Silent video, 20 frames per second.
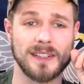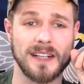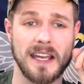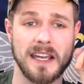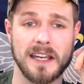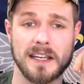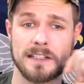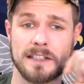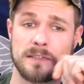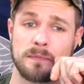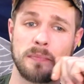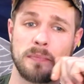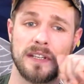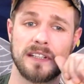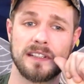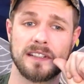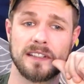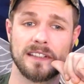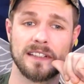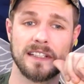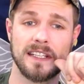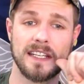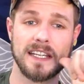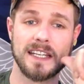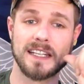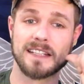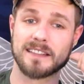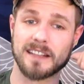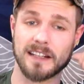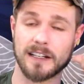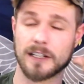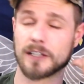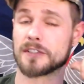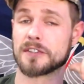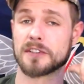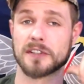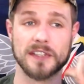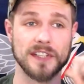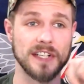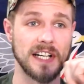ad spending to air
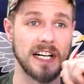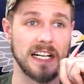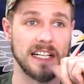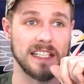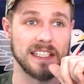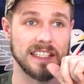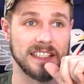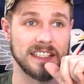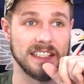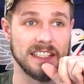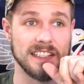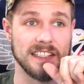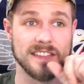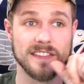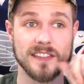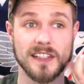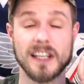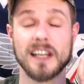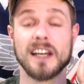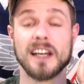during the holidays.